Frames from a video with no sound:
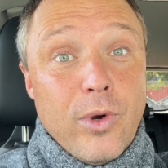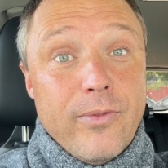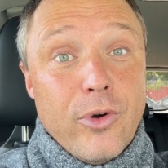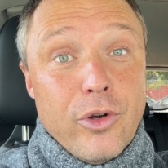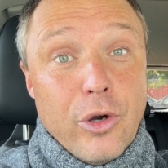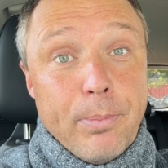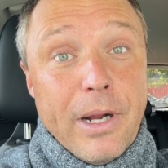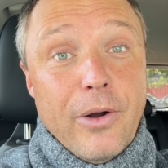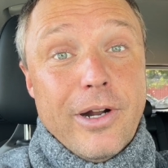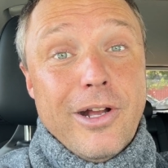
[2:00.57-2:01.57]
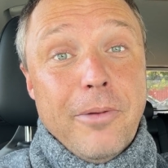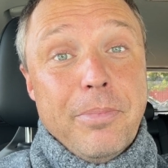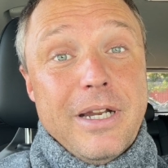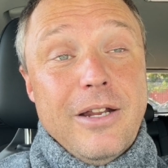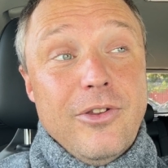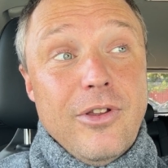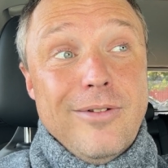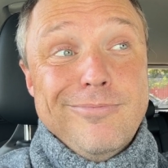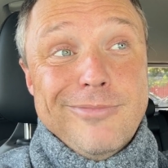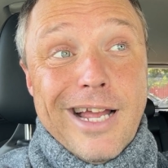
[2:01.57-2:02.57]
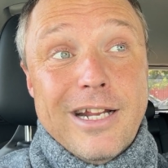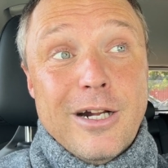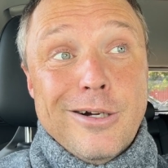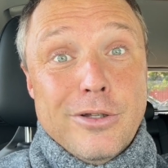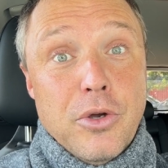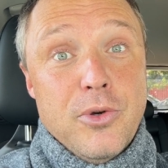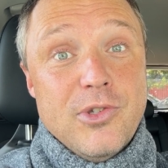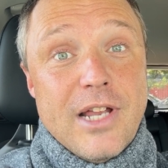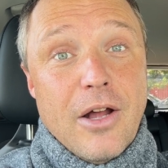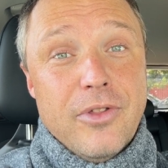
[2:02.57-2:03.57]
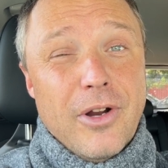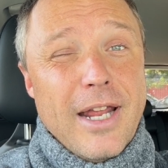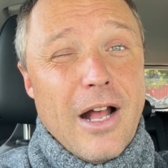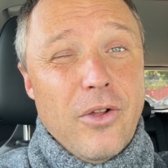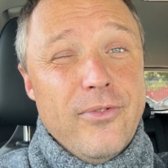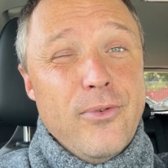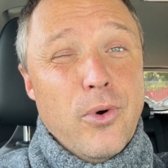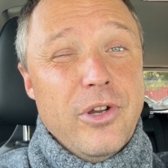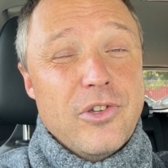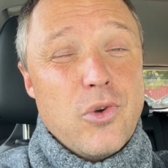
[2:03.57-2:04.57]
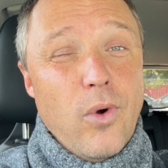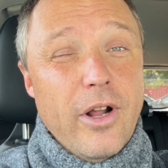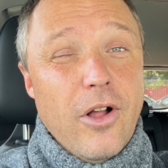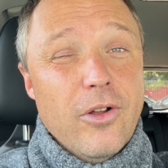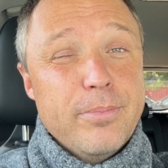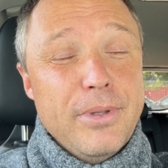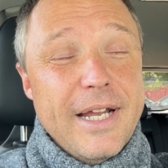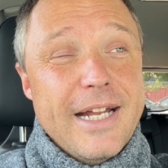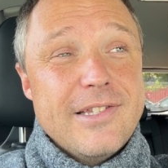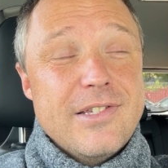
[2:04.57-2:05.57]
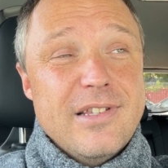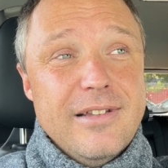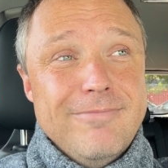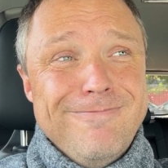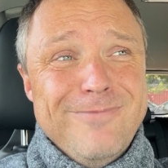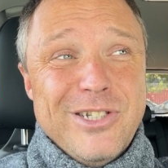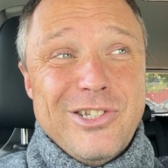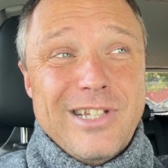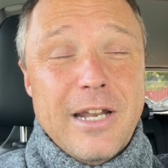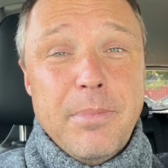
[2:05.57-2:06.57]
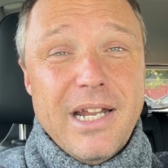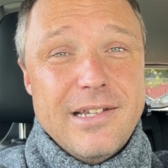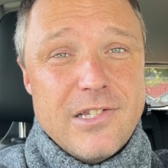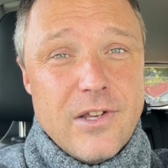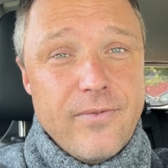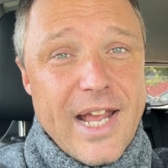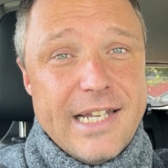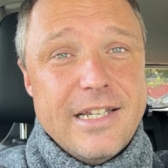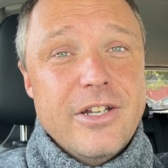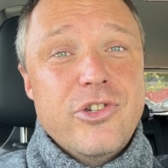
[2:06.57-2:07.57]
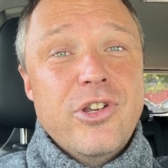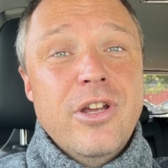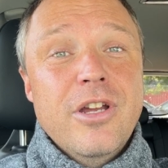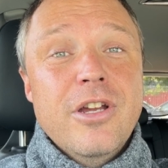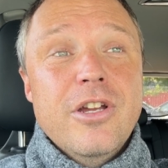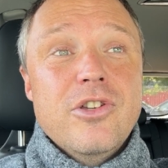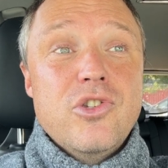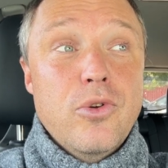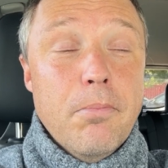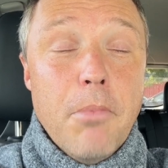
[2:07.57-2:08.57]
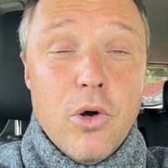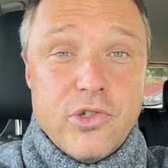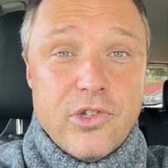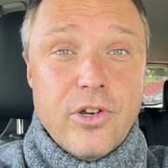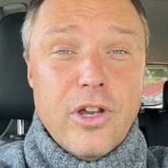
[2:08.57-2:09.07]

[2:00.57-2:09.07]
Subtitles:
River, your parent company, closed down their California toy hauler plants, which is going to be a disadvantage to most